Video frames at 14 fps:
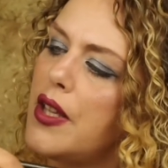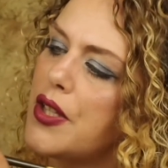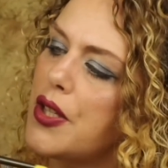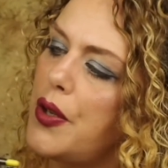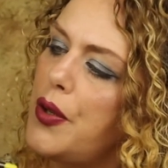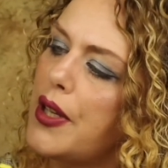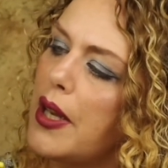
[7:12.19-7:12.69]

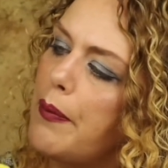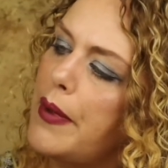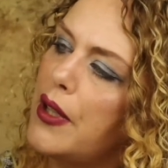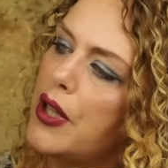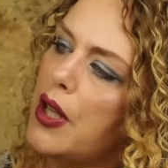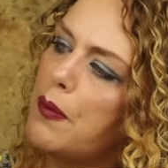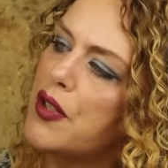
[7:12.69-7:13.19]
So you can
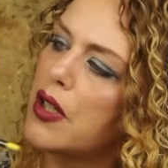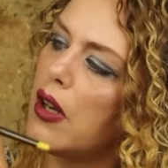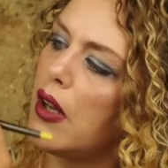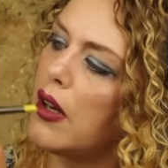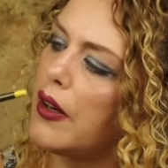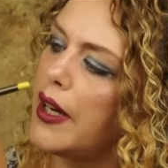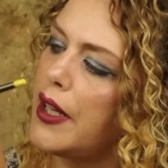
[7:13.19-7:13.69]
build up the
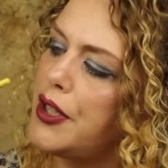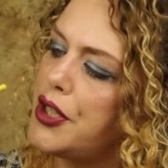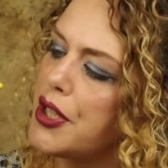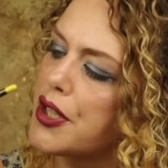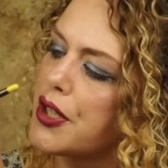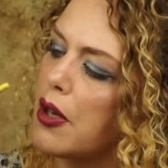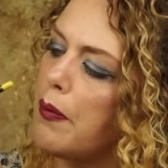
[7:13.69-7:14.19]
color and
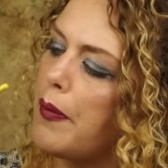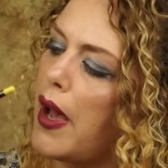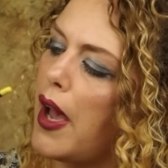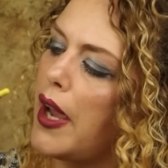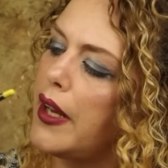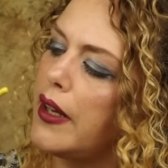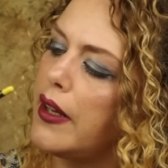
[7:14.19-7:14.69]
just
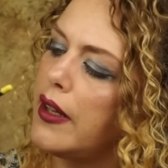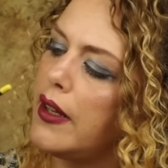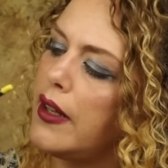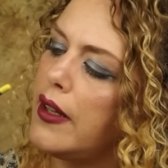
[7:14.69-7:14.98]
combine